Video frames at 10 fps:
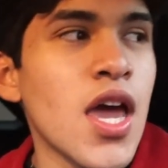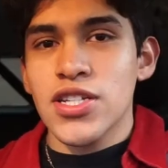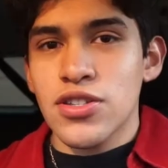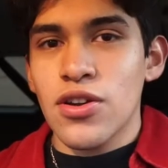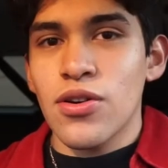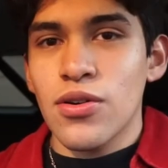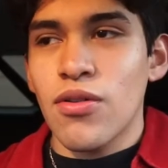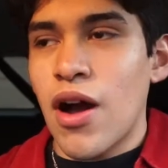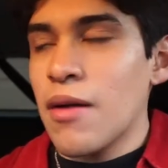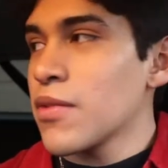
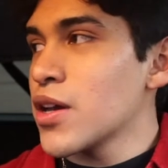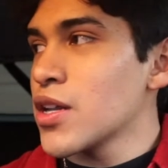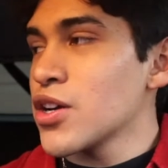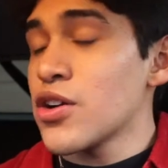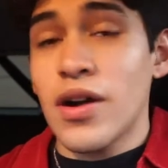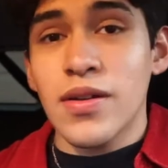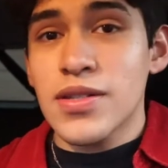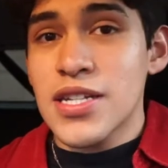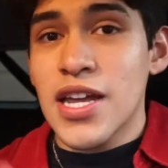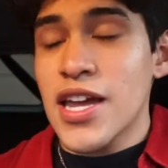So I'm gonna go out
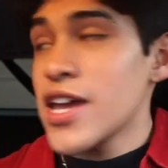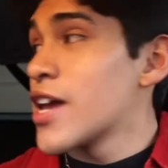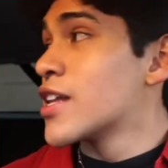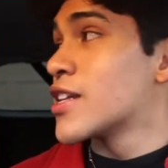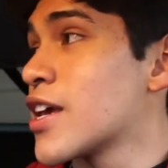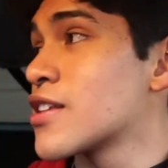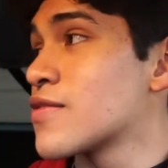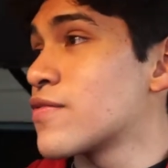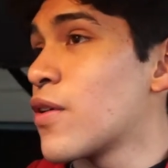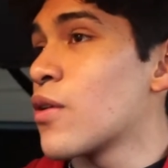tonight and take
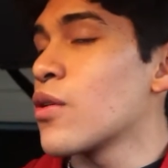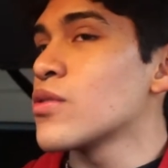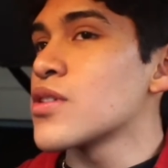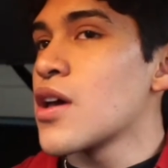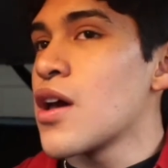some photos.